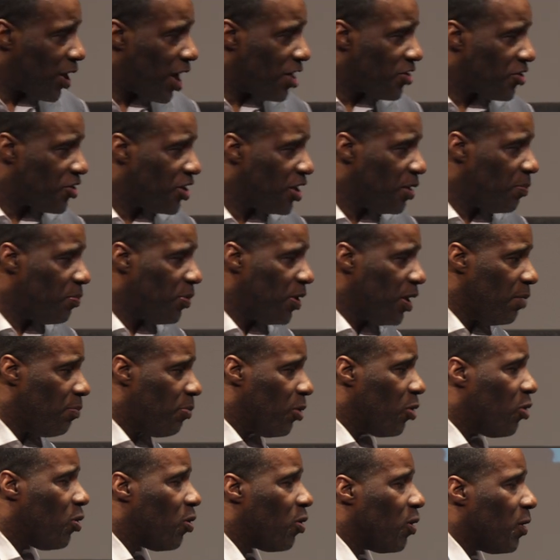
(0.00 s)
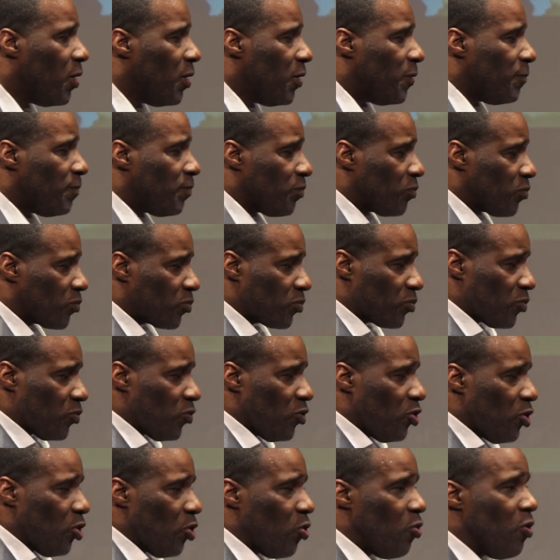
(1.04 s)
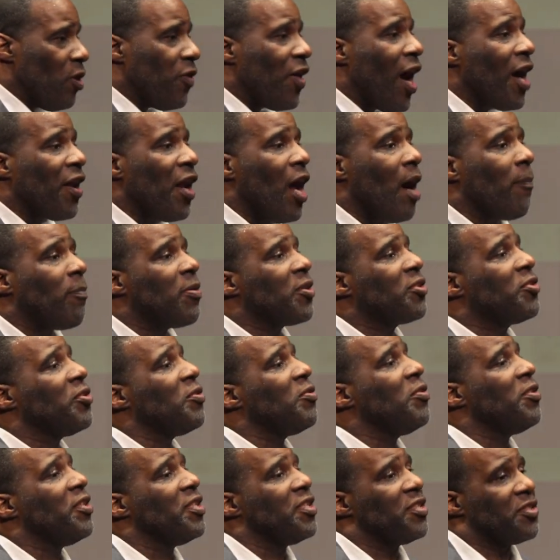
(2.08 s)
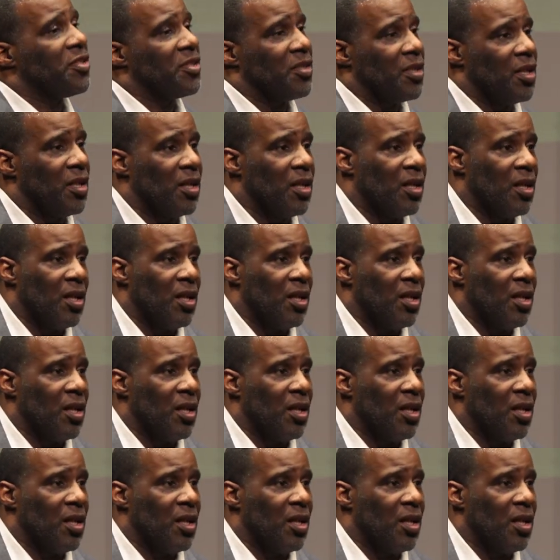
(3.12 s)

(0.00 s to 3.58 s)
when I see people without opportunities,